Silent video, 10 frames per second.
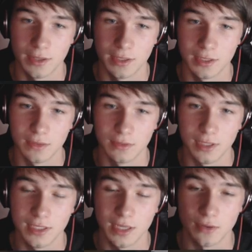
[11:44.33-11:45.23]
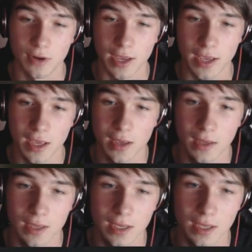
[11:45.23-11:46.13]
this little detail right here
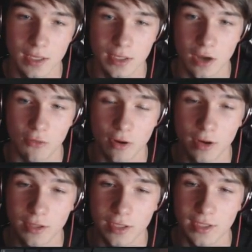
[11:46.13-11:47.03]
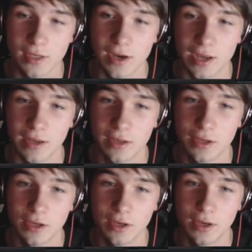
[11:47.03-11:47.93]
is a rug design.
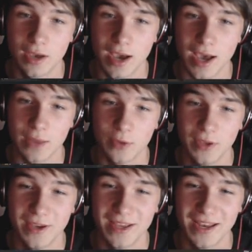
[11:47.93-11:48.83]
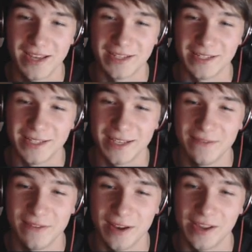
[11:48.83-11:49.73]
And what you can actually see,
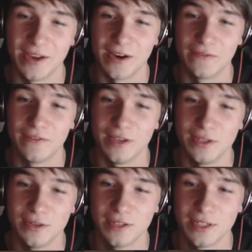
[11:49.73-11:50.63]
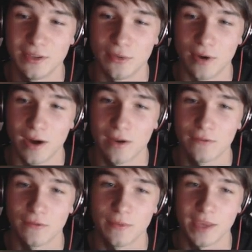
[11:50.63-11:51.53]
funny enough, is you can see the rug
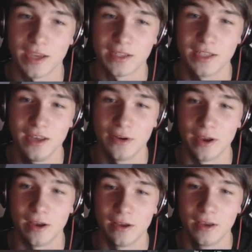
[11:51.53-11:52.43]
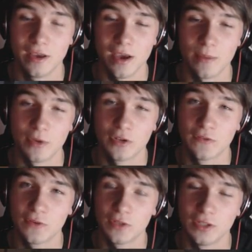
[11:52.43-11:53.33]
from the exterior. And because,
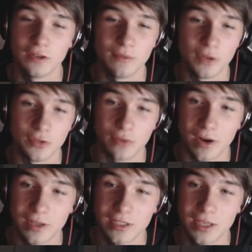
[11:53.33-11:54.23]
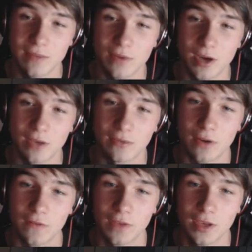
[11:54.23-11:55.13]
of course, most rugs in
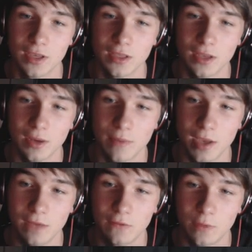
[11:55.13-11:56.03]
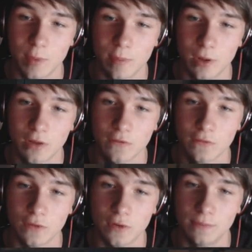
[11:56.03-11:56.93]
Minecraft that are made from a block
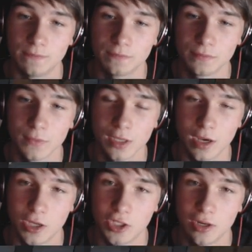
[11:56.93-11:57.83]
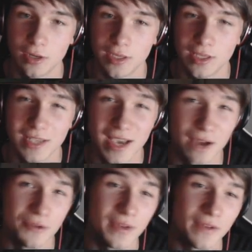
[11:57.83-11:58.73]
form are chunky as
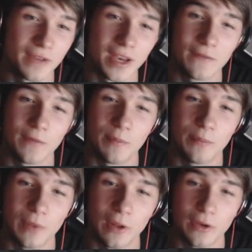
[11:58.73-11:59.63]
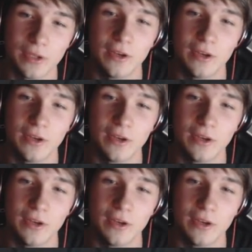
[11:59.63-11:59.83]
hell. You're never going to have a block,